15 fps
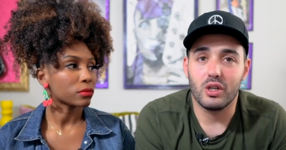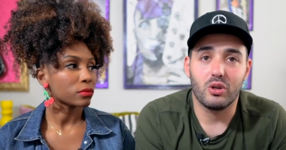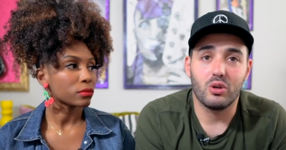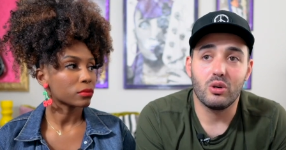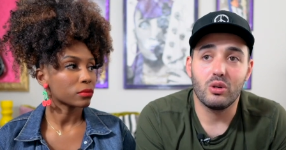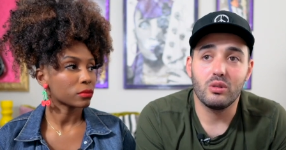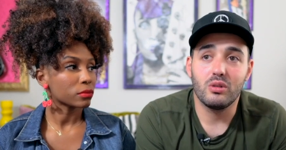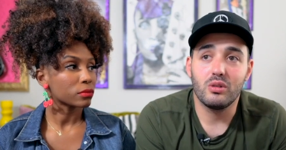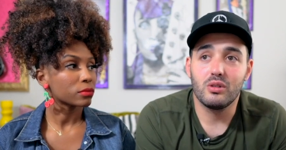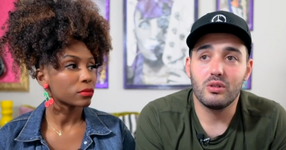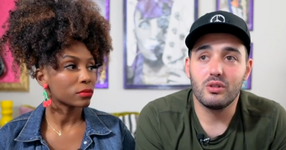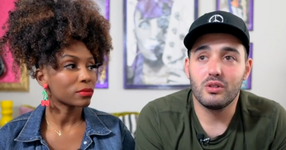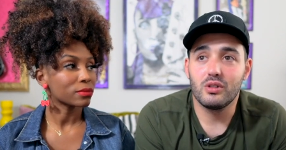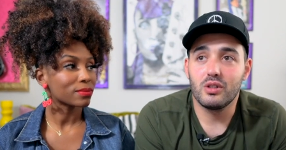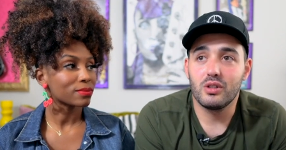Speaker 1: at all,
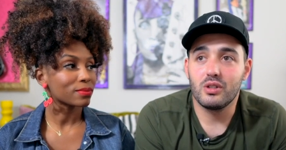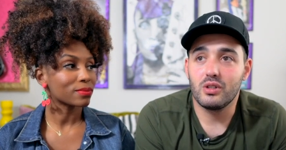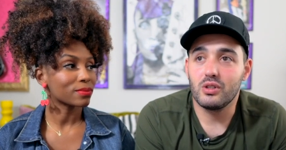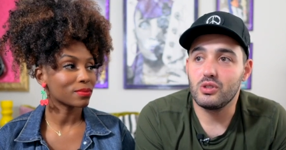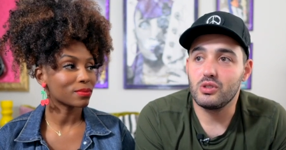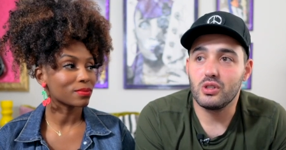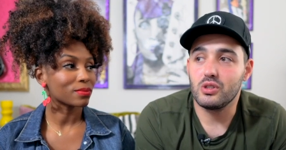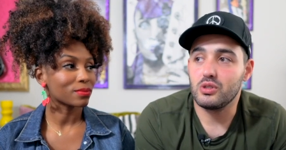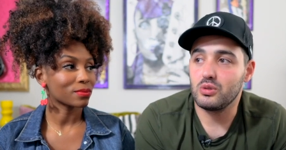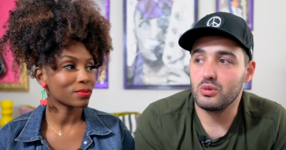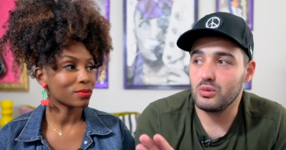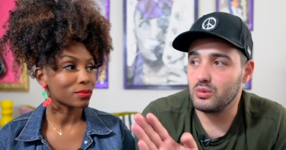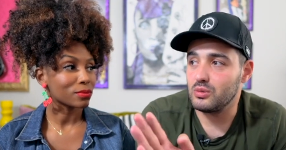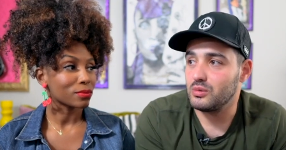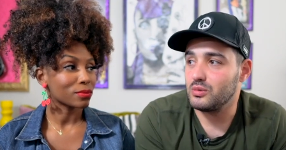just to
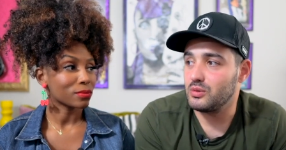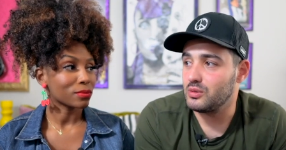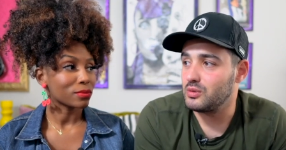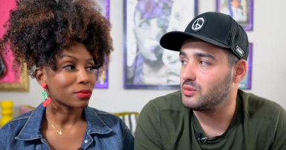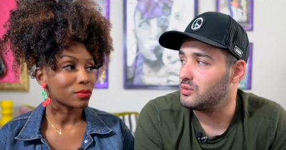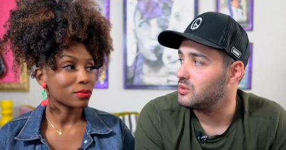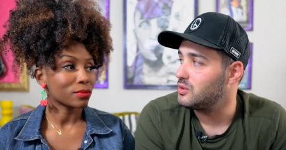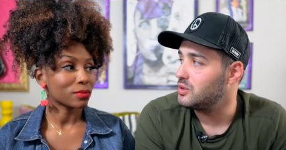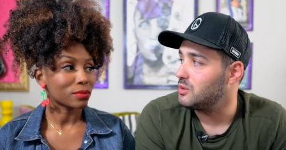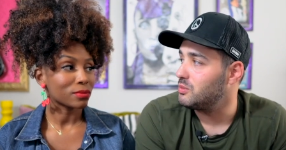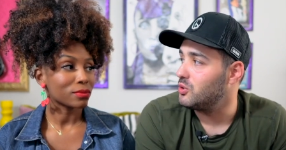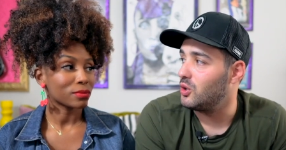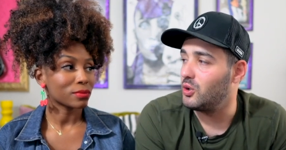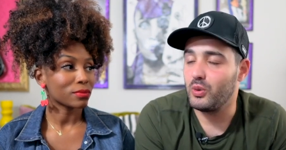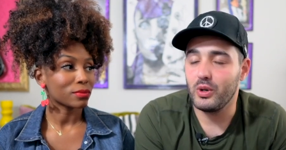keep
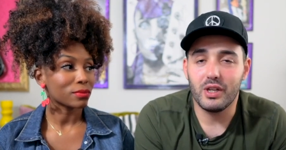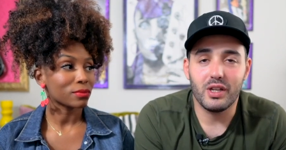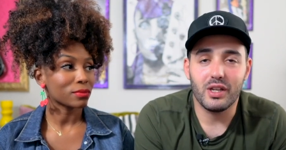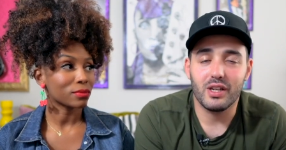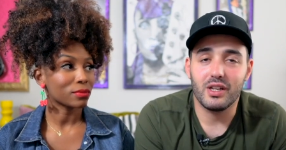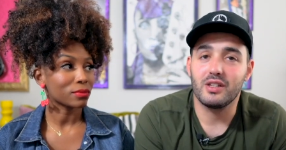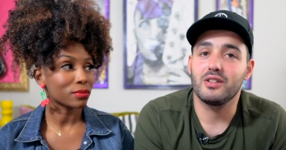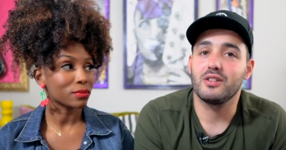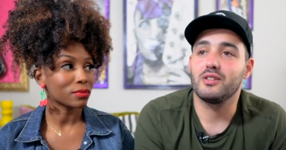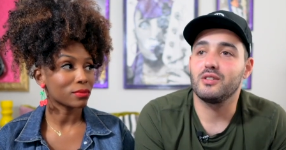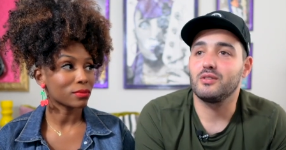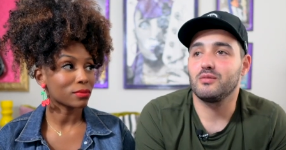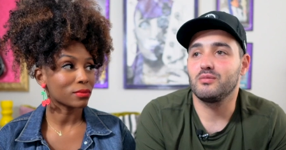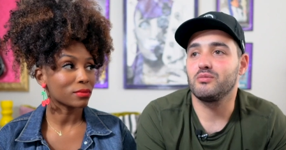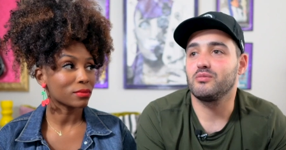going,
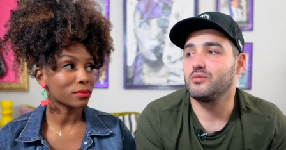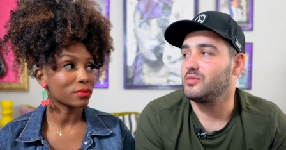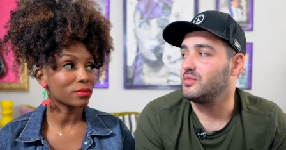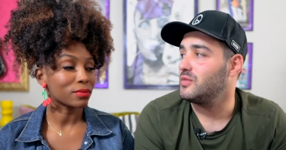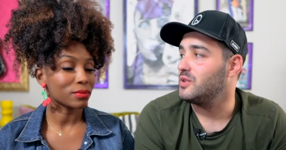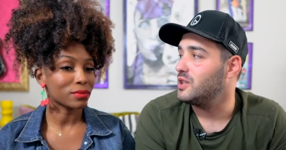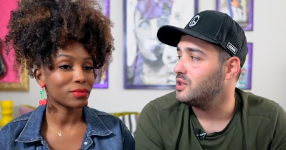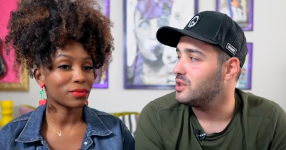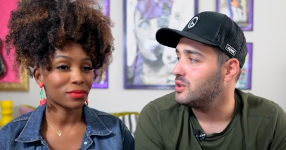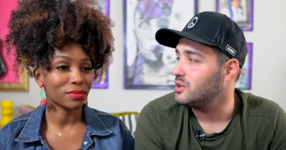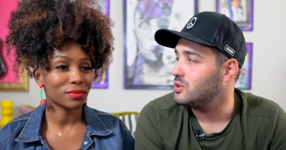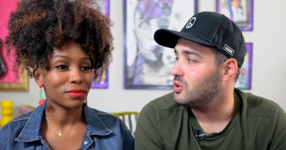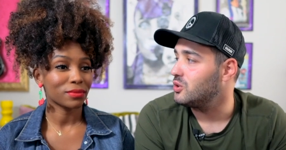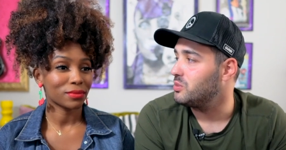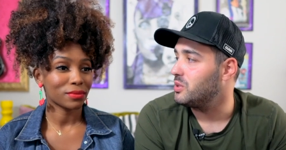and later
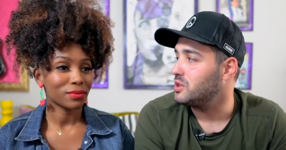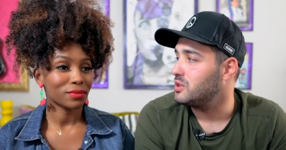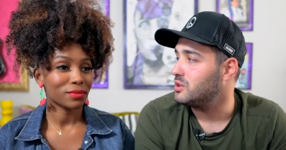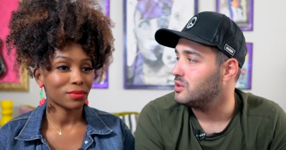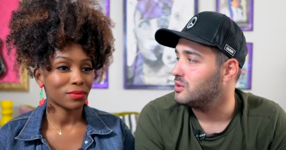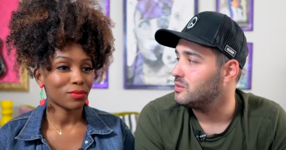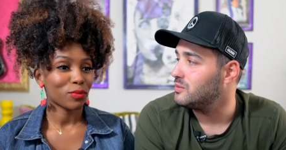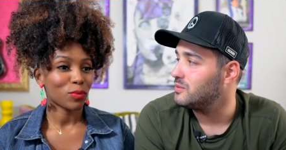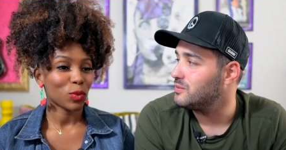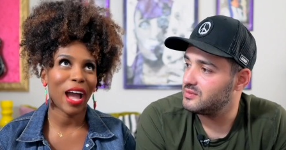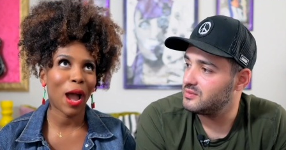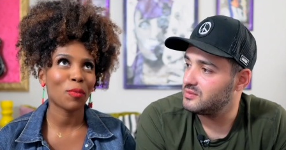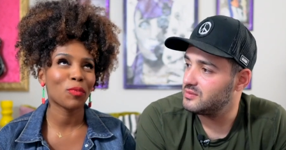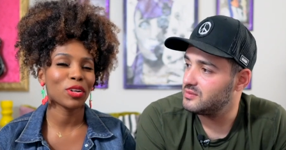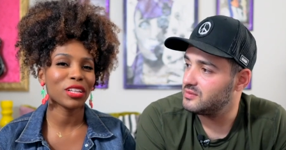it got better.
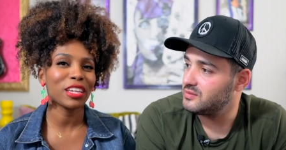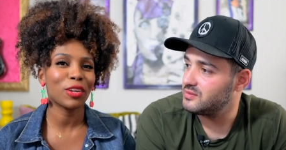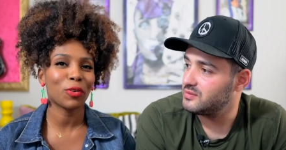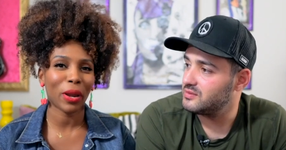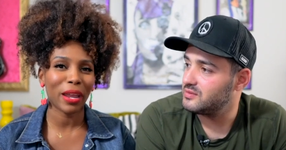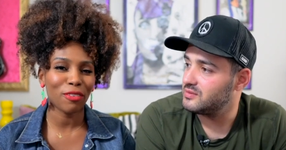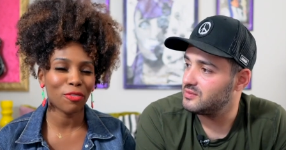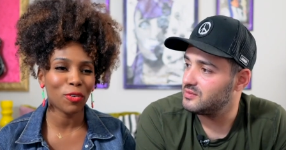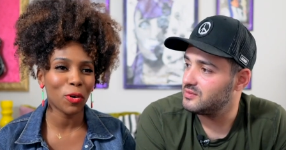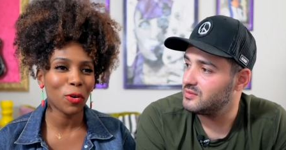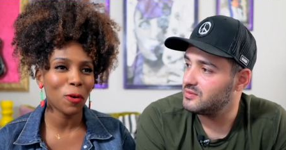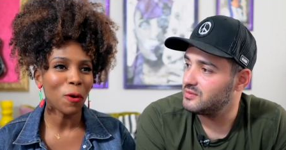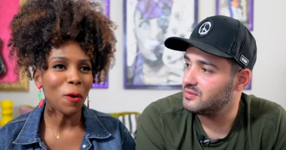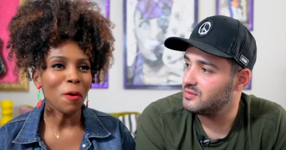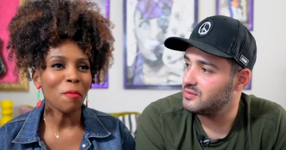
Speaker 2: I'm really
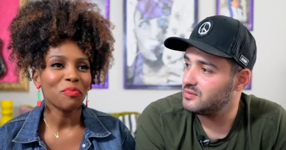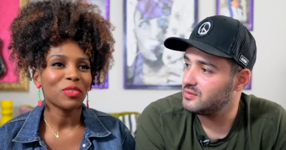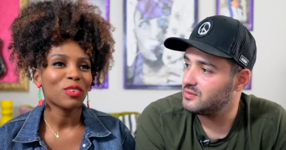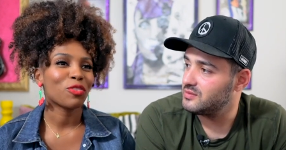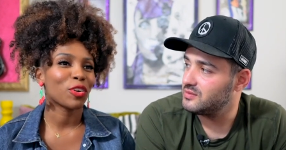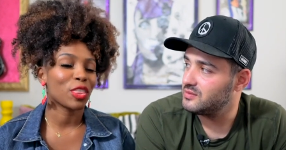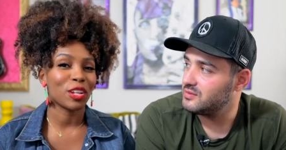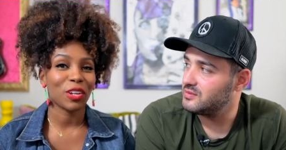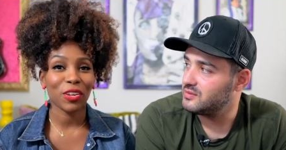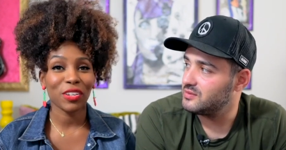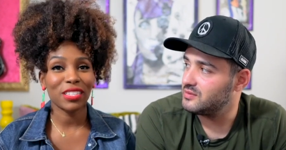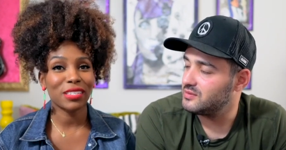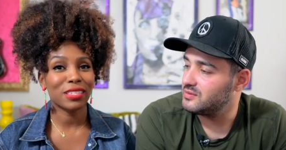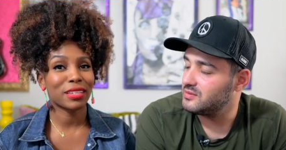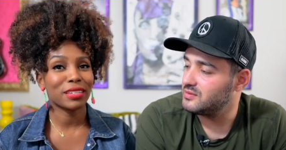grateful for the
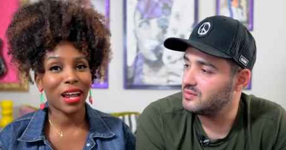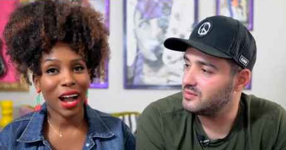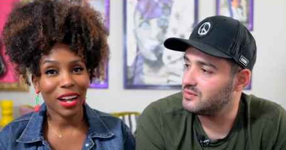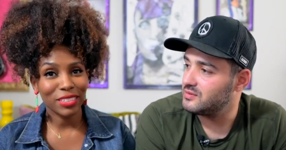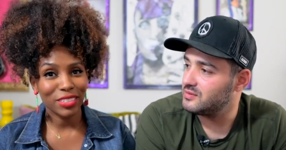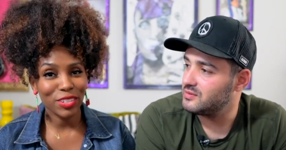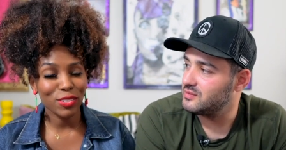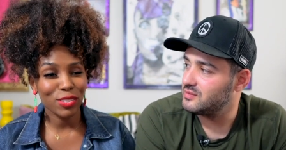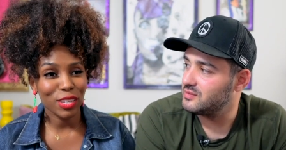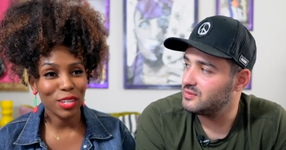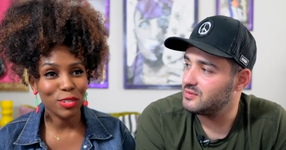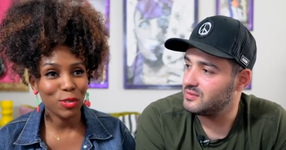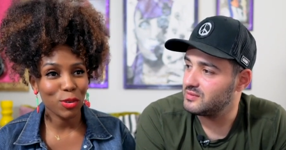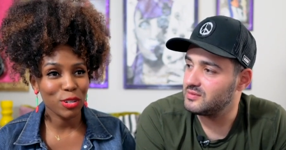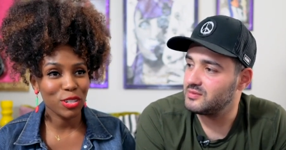nurses and doctors in
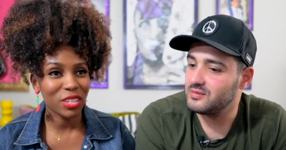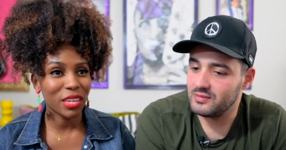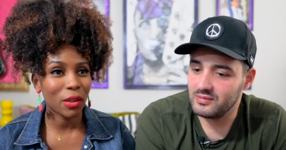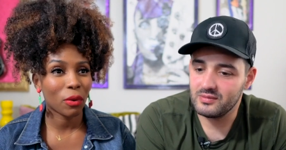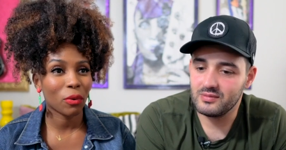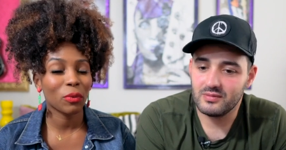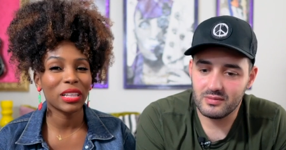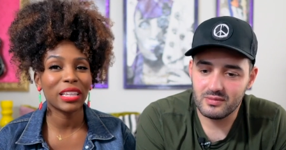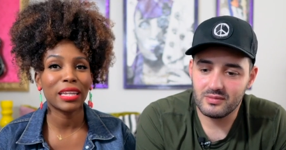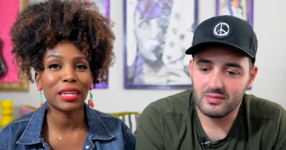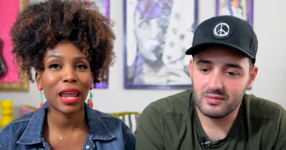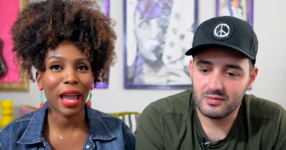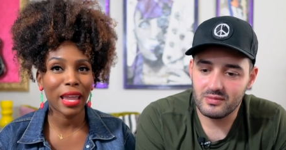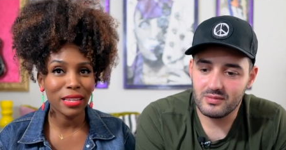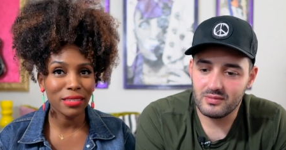Georgia. They were really
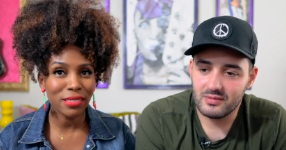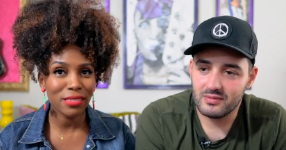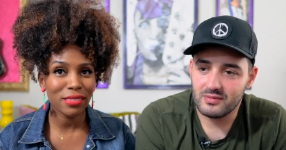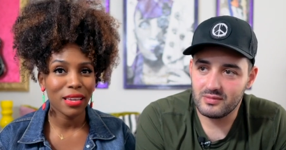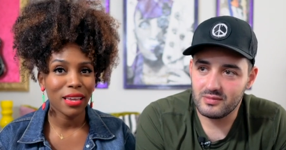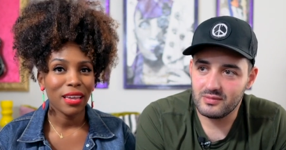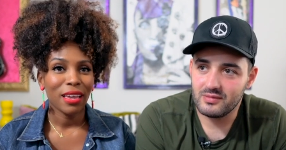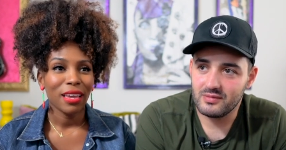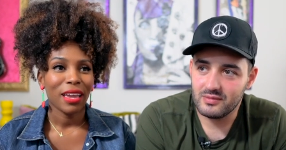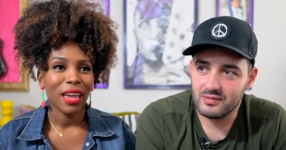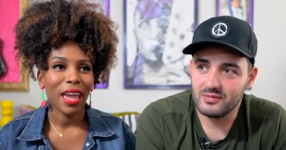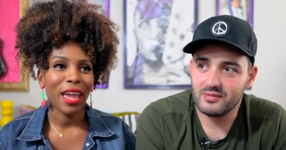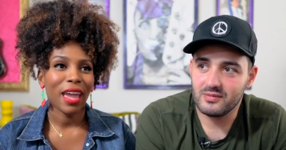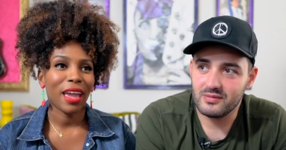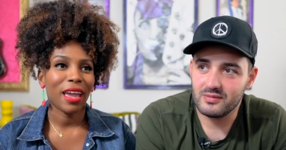nice.
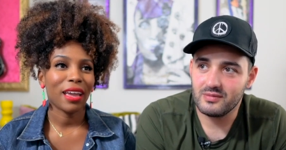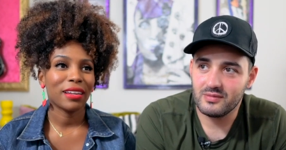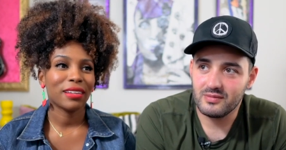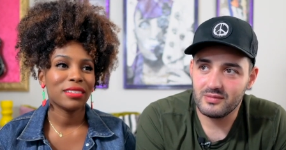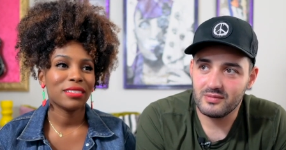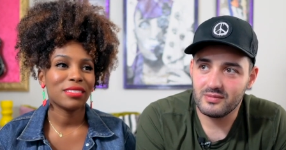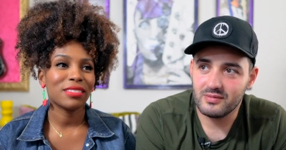And